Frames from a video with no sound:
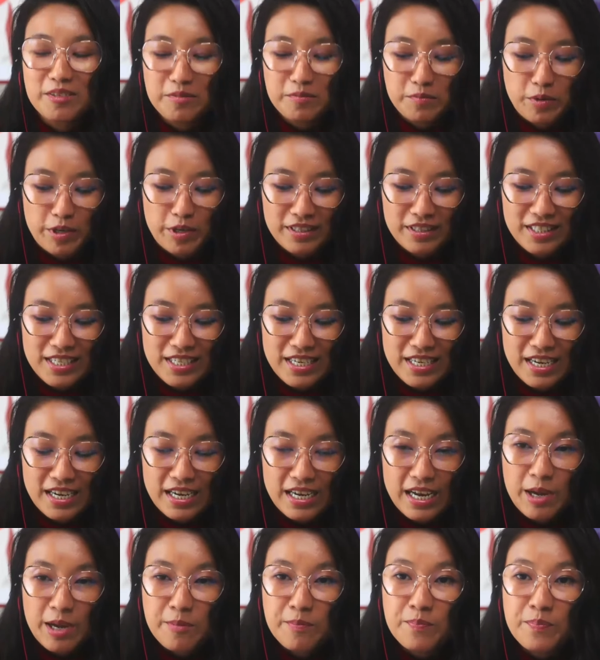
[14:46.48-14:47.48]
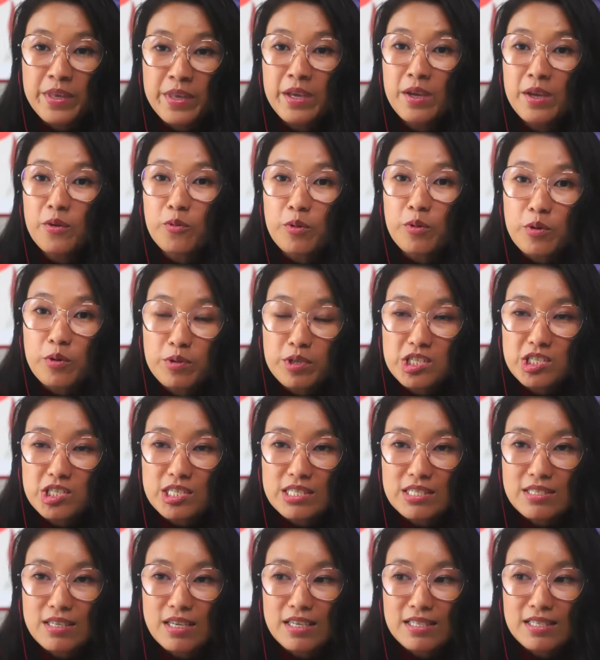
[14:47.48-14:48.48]
Buen dia. We were
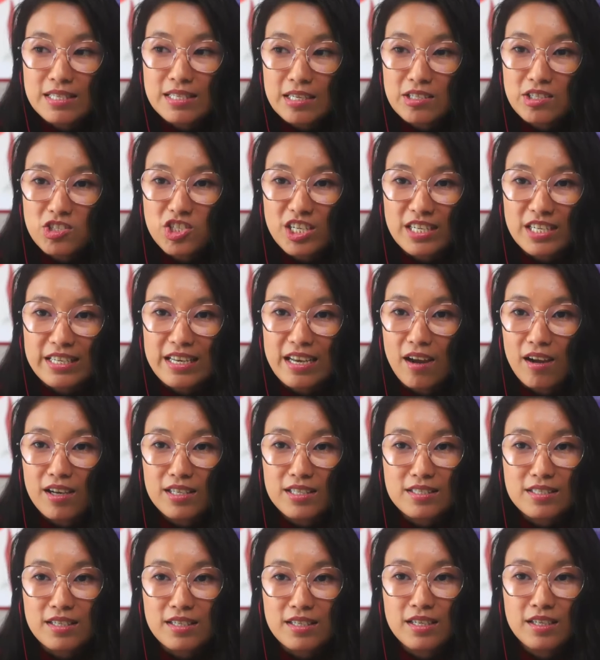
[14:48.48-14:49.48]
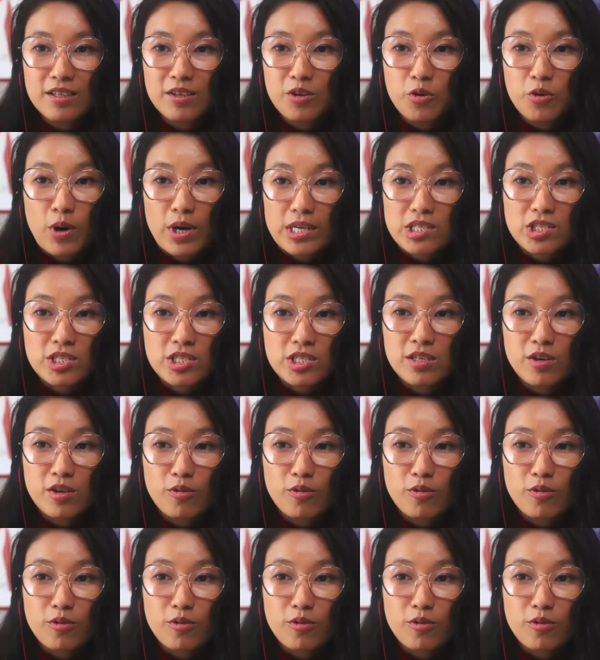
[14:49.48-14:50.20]
just essentially asking a question